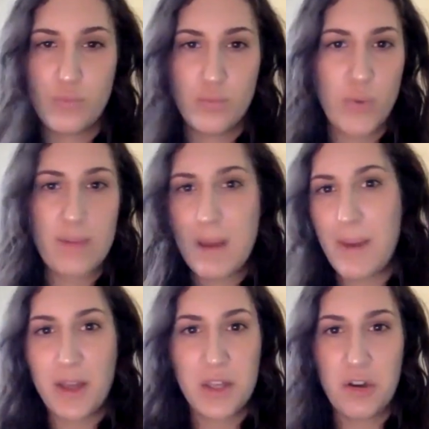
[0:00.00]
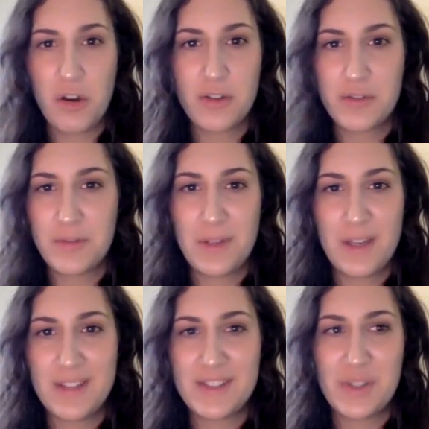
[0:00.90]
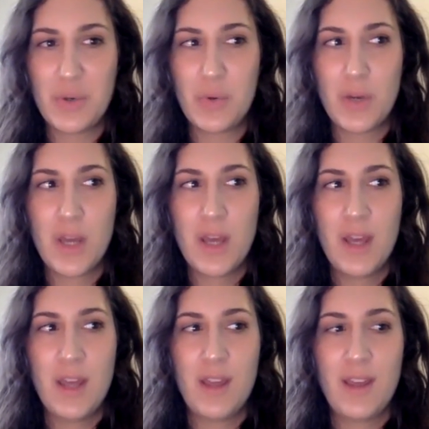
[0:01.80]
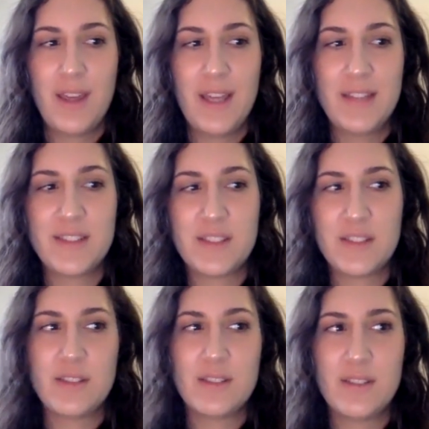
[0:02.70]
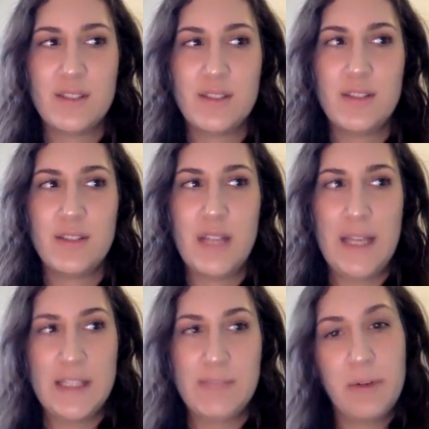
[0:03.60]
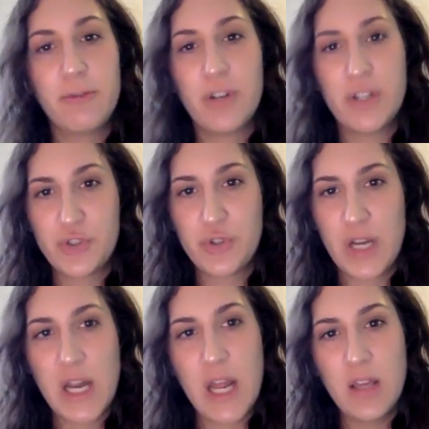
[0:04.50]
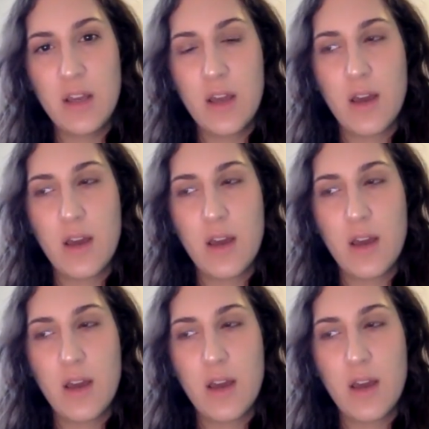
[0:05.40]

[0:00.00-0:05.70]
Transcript: right in my backyard. So it's it's been frustrating.